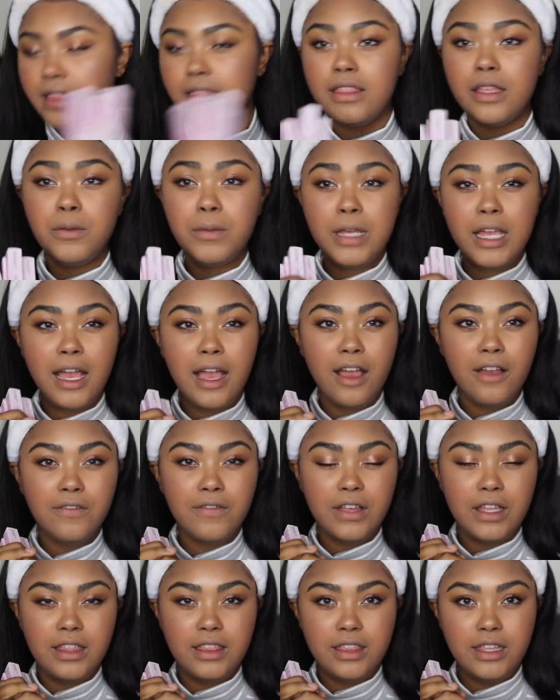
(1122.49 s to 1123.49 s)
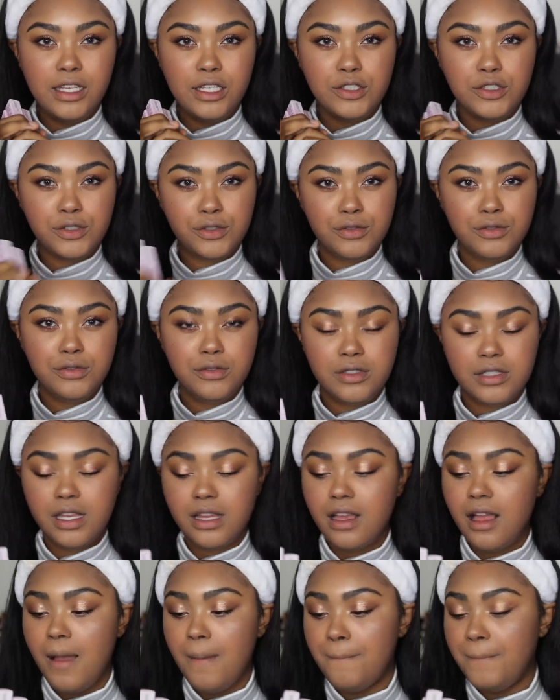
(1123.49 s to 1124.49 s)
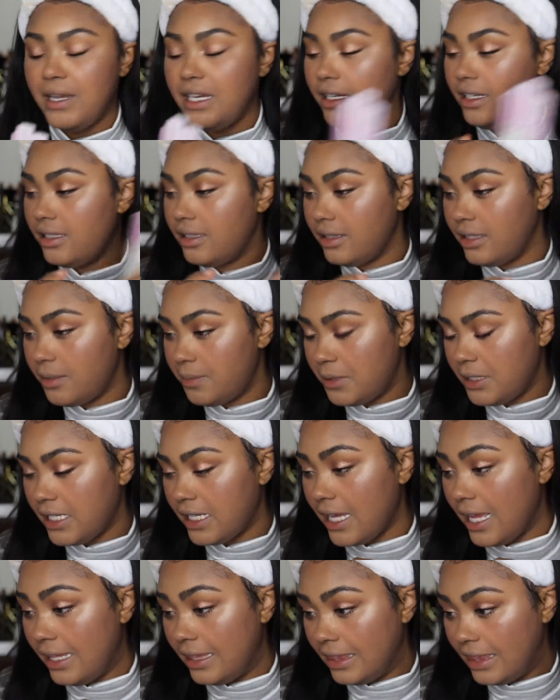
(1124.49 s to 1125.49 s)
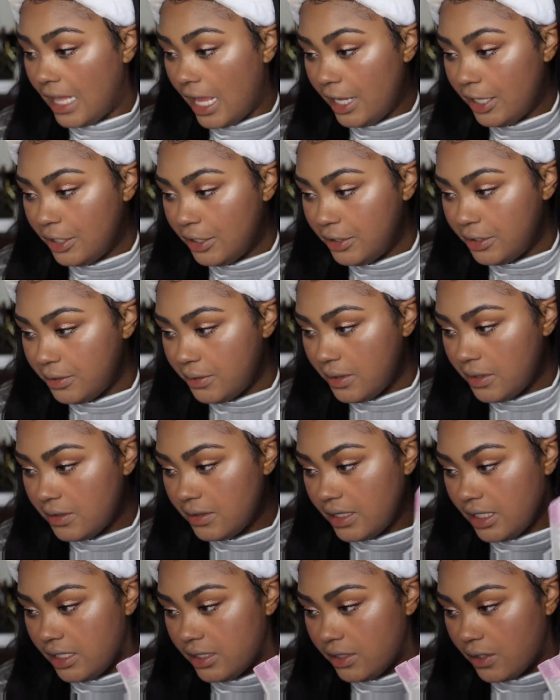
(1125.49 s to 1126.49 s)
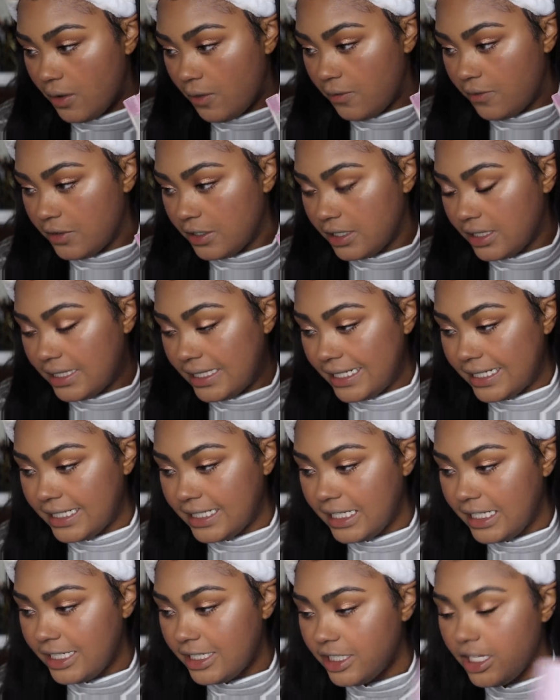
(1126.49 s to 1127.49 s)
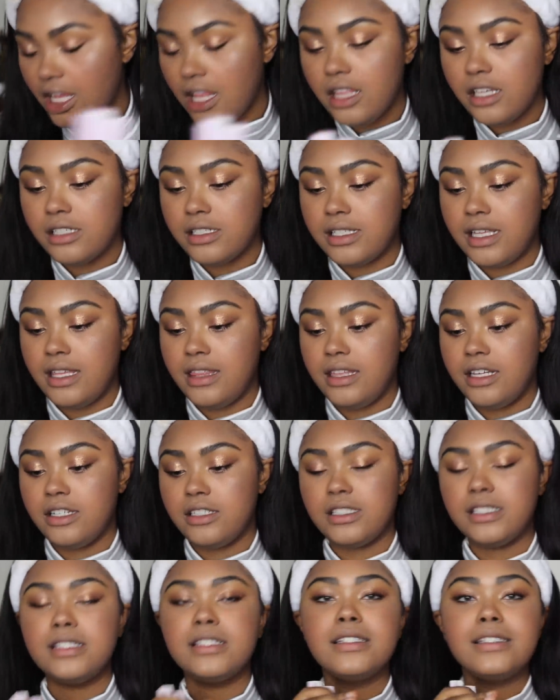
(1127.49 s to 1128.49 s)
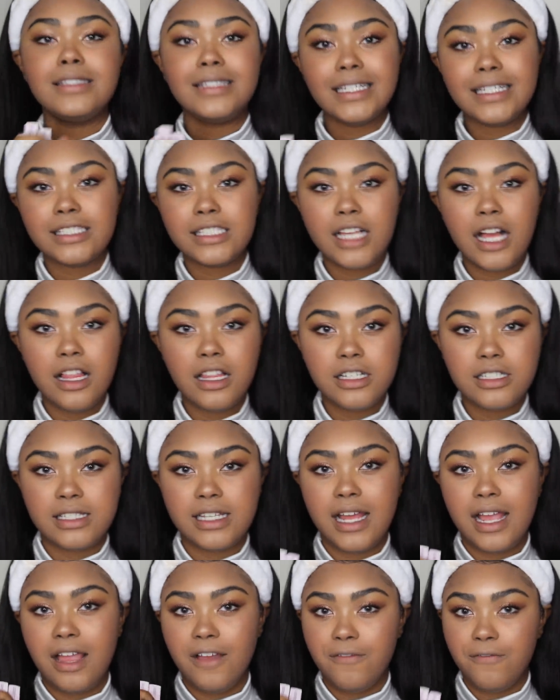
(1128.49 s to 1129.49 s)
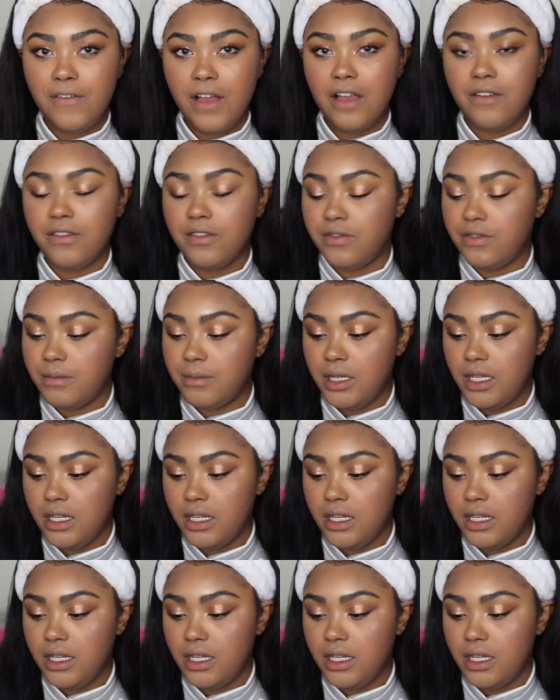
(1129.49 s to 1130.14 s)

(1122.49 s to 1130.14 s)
Then we have the Tous Company lipstick and liner duos. These go for $16, and there's 6 colors, and I have 5 of them